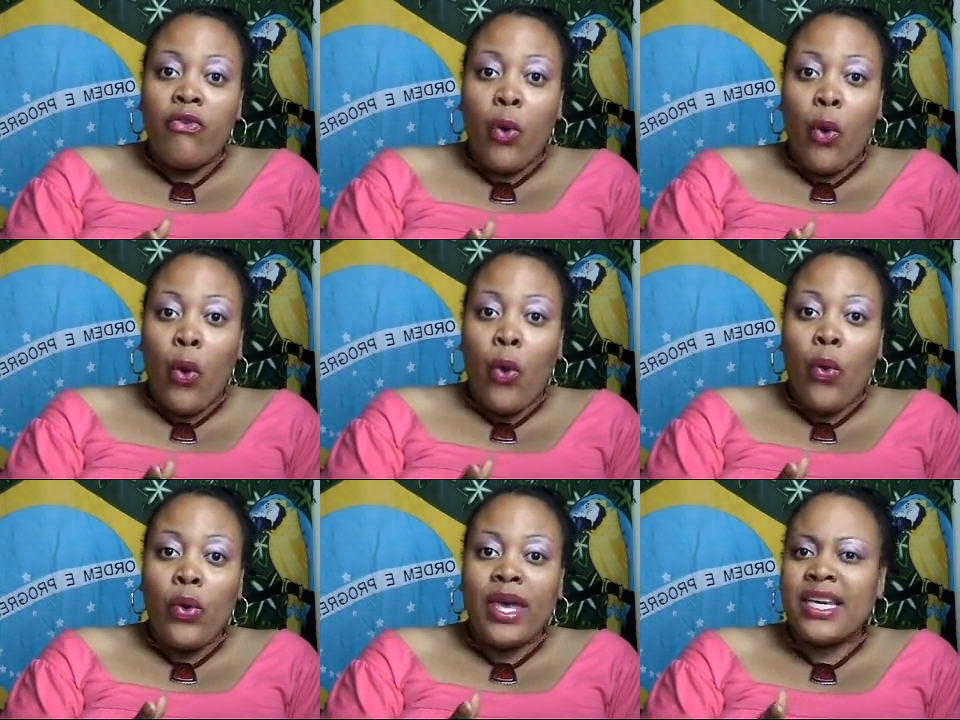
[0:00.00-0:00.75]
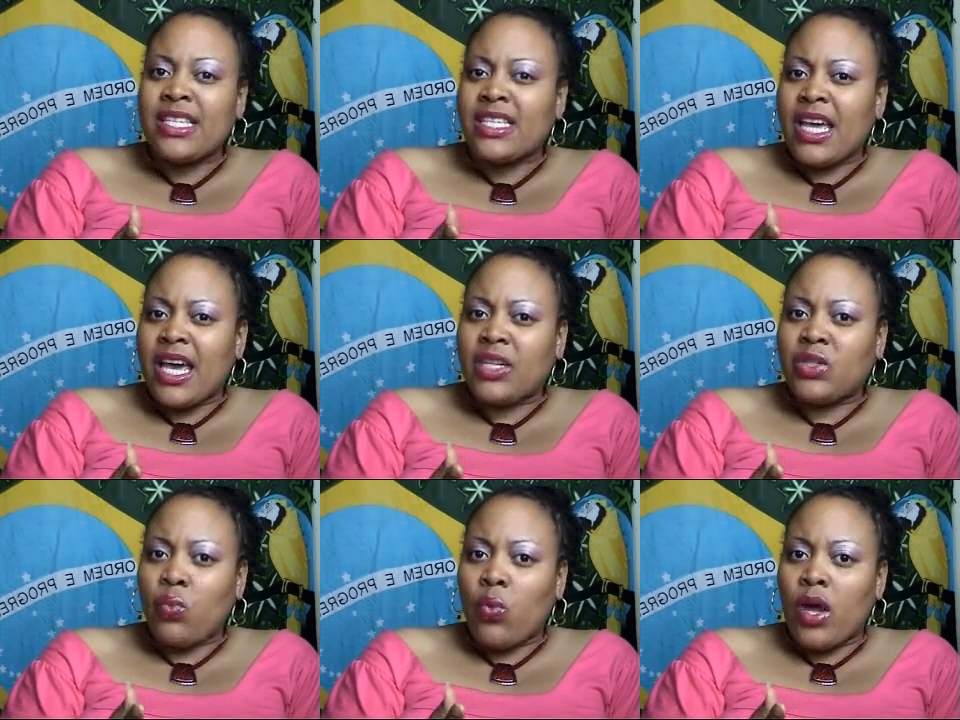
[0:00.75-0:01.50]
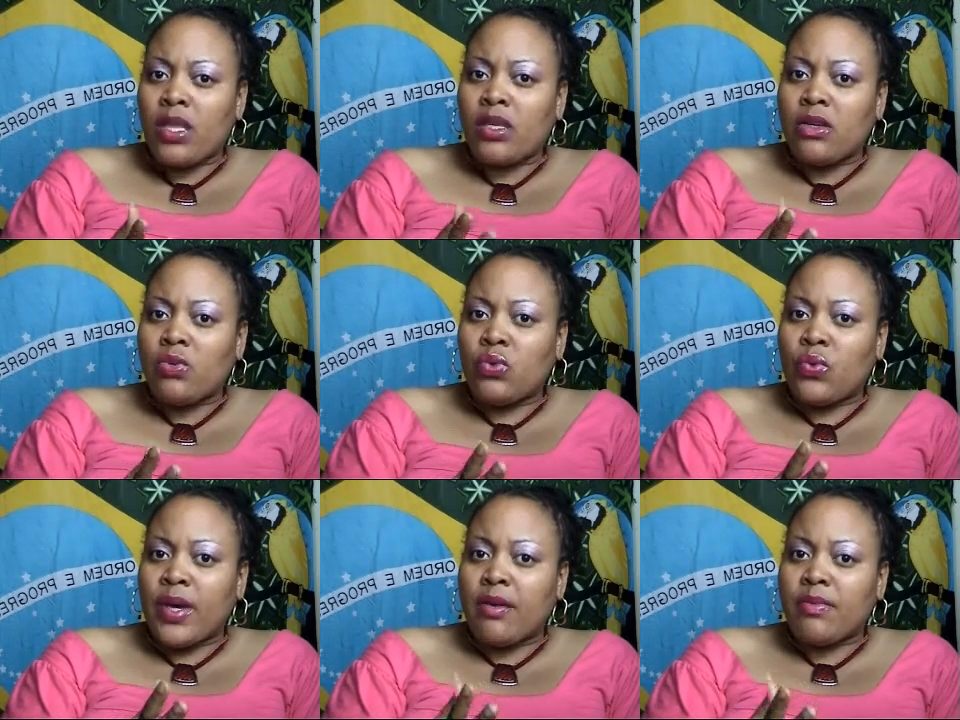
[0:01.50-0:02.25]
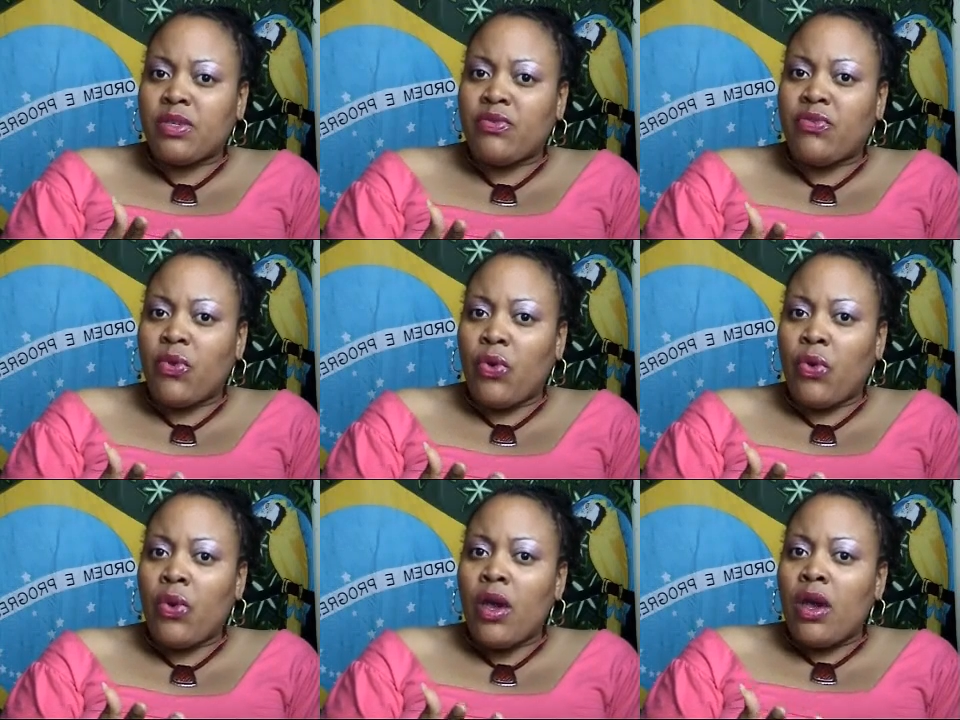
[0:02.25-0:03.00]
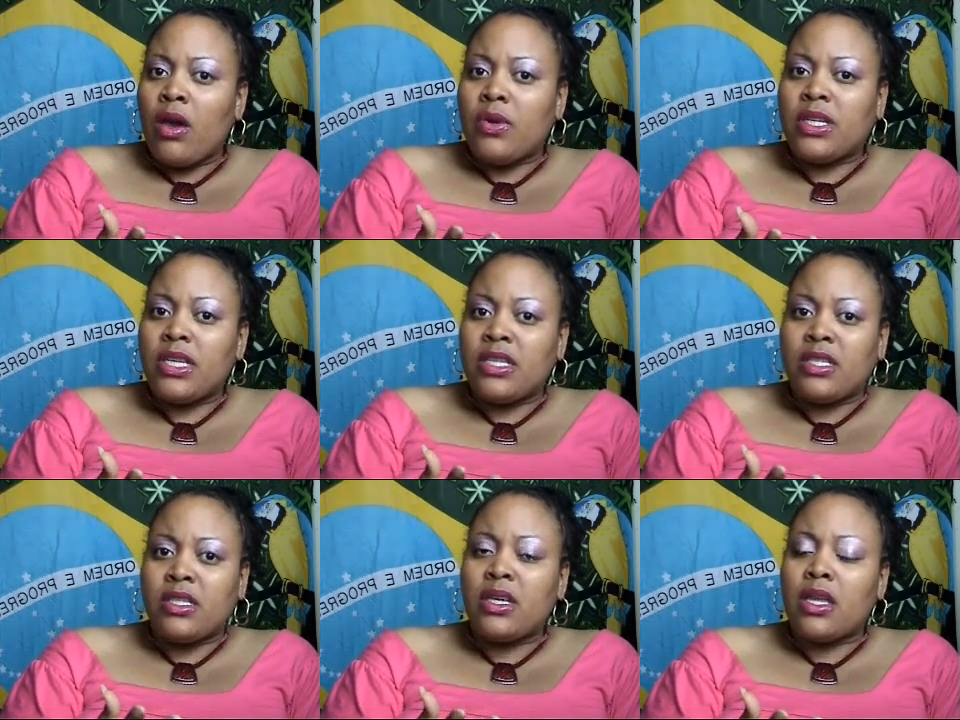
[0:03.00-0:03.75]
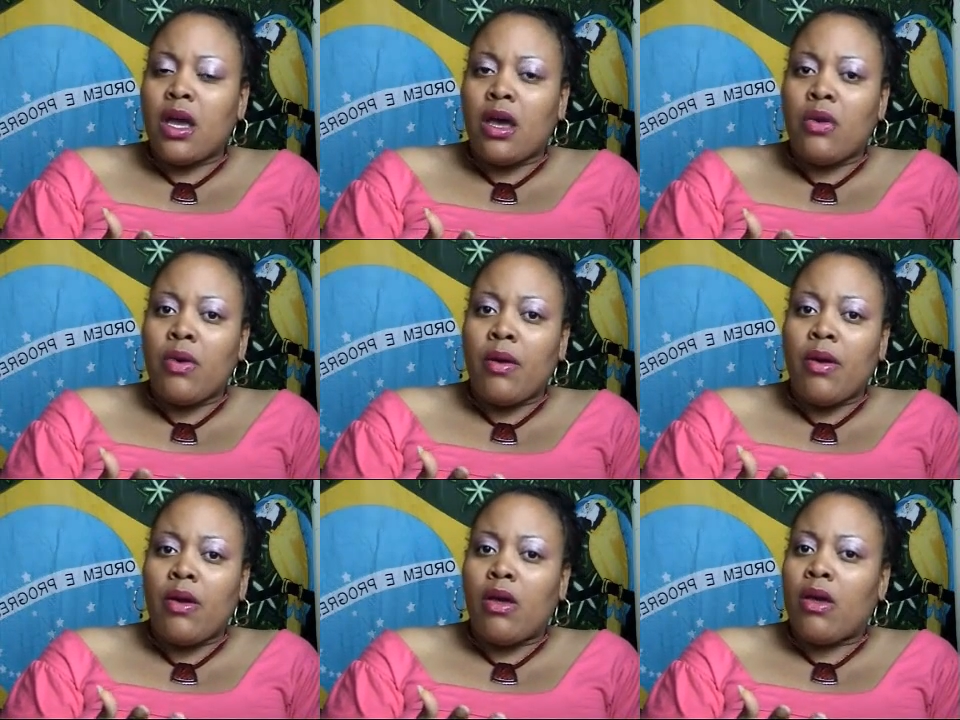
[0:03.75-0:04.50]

for key stage 1 all the way up to 4, which is, you know,